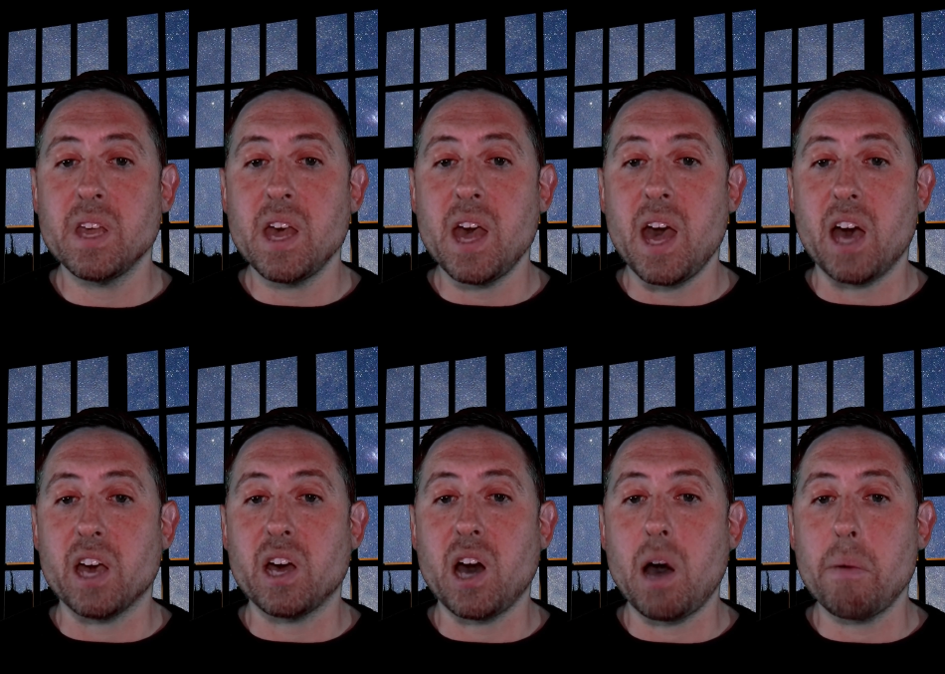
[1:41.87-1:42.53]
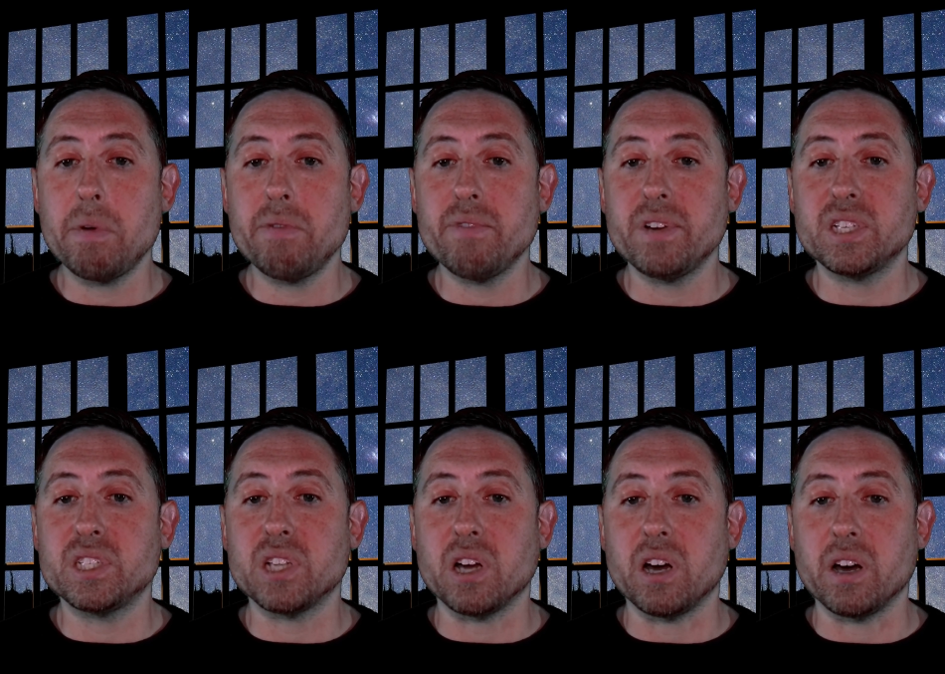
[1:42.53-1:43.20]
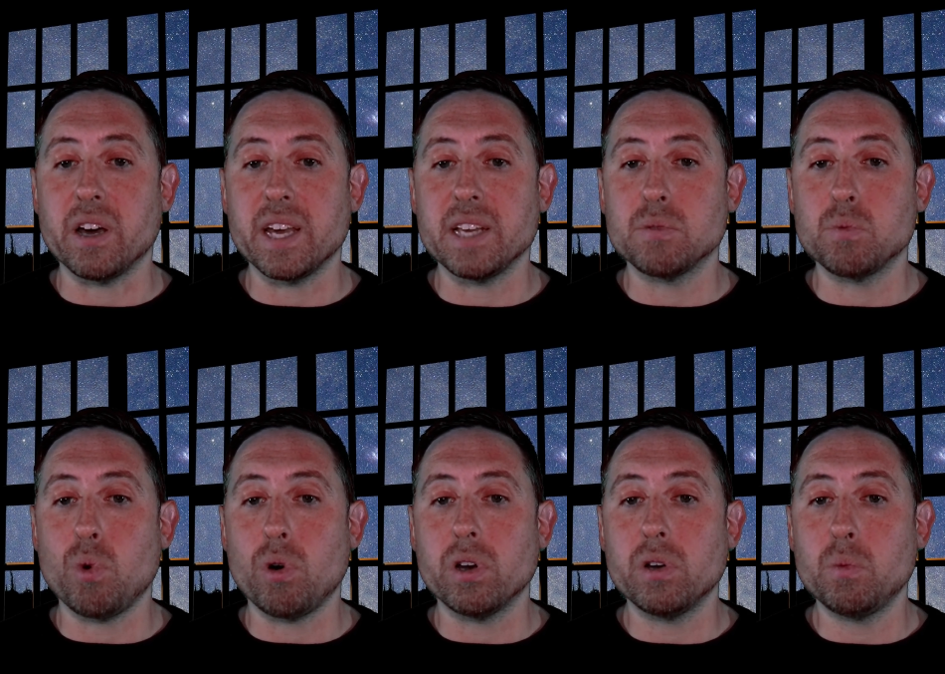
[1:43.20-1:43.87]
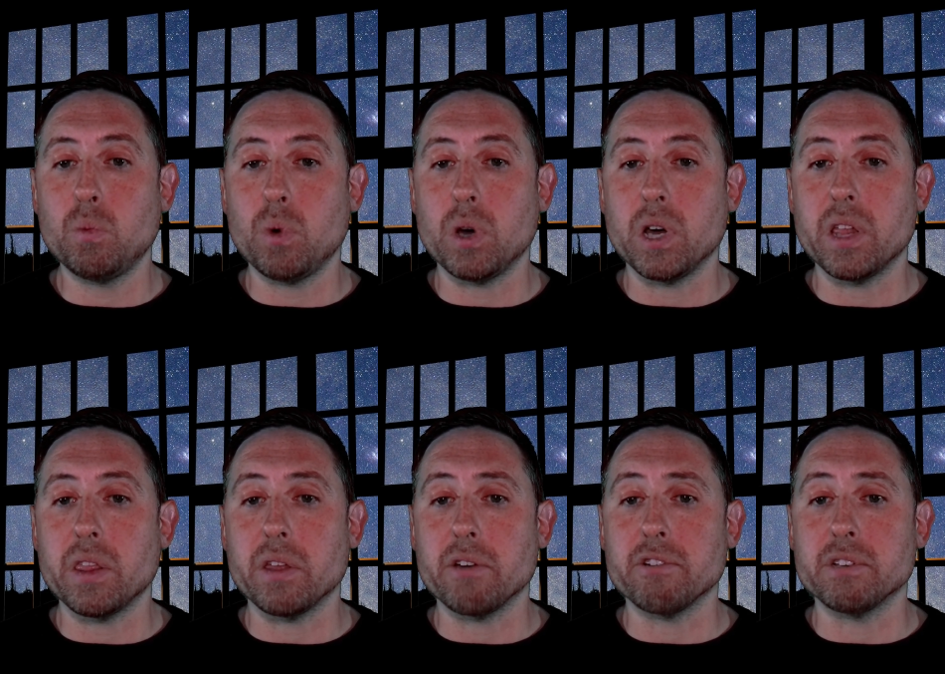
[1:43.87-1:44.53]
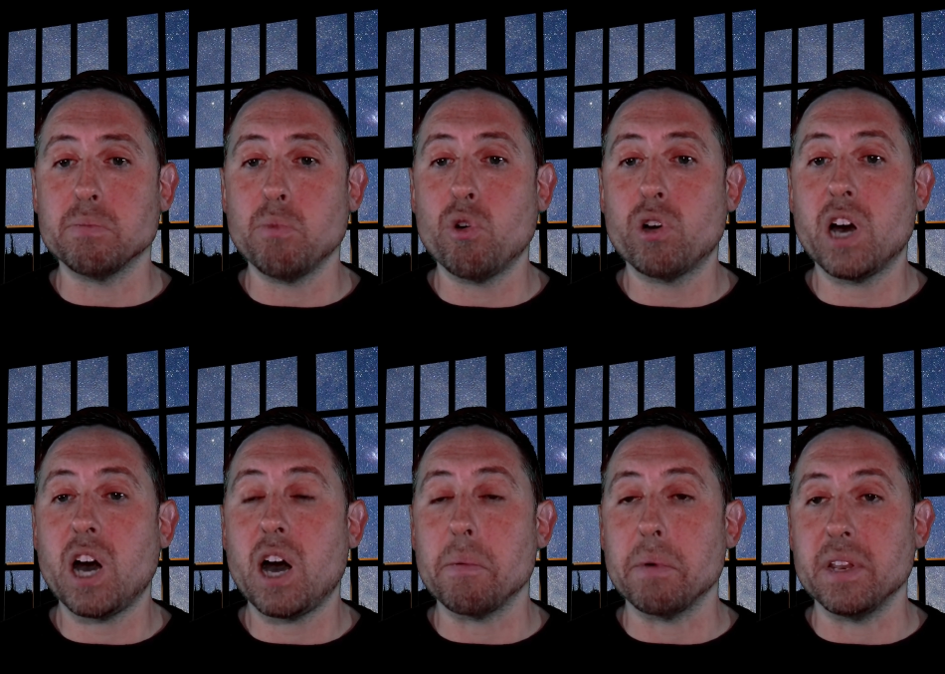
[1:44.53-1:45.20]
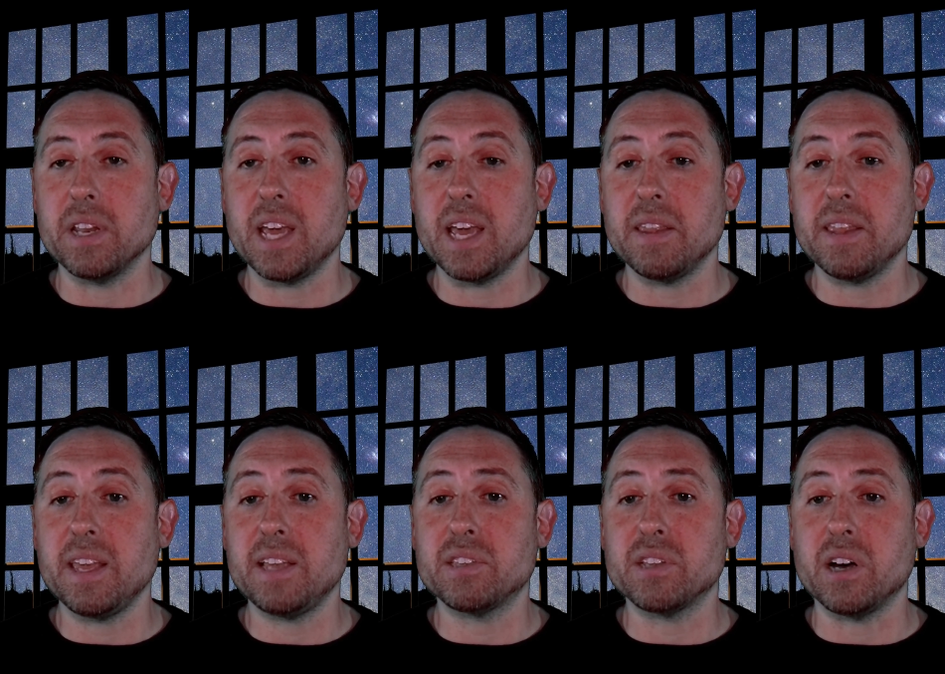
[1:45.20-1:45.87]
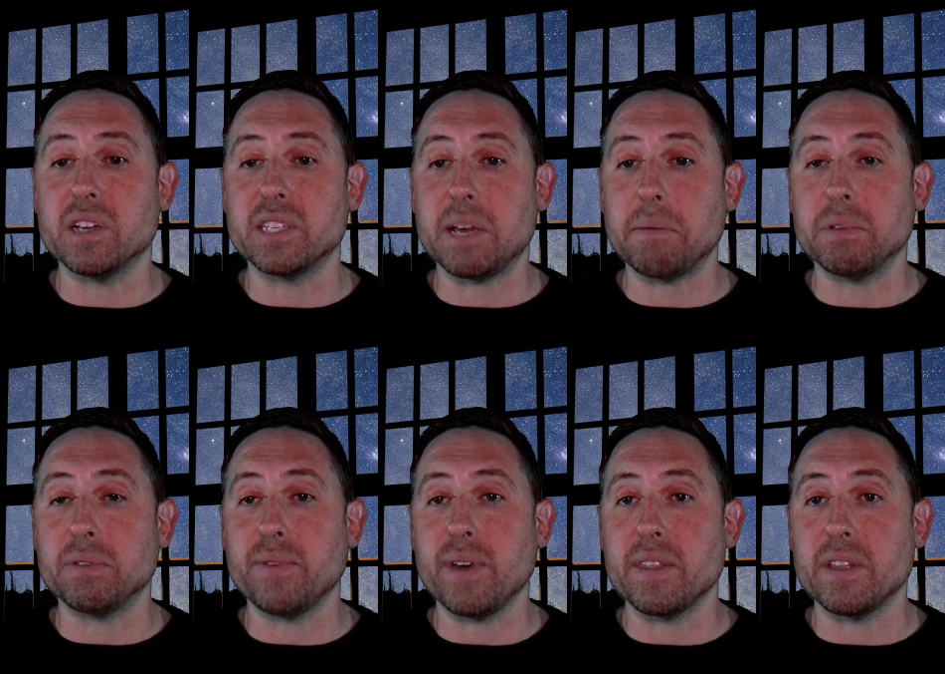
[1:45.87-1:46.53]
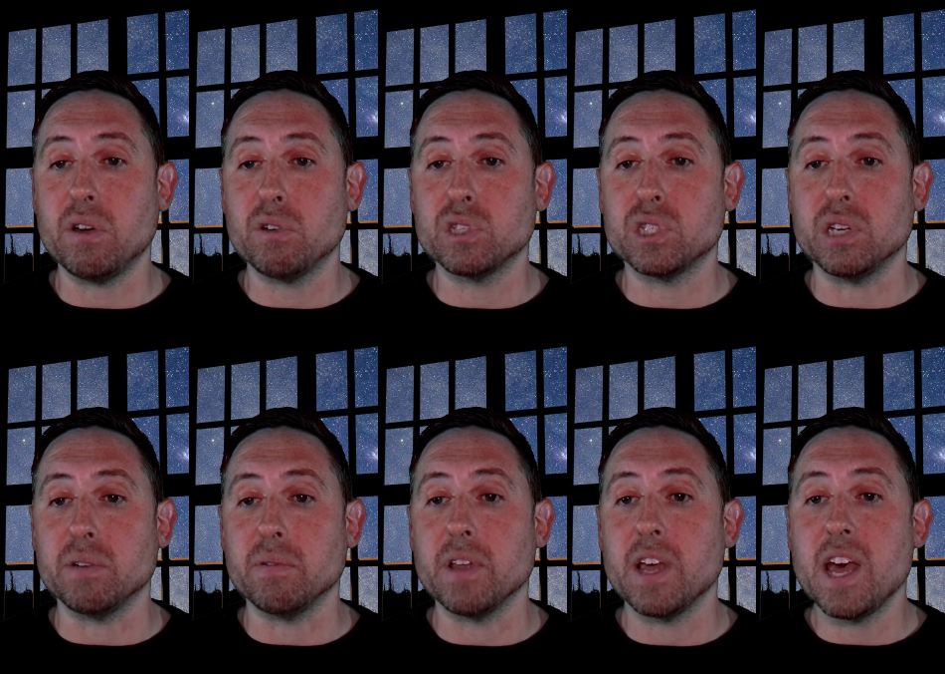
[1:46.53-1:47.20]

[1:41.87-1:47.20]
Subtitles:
A carbon-rich star is one where there is more carbon in the star's atmosphere than oxygen.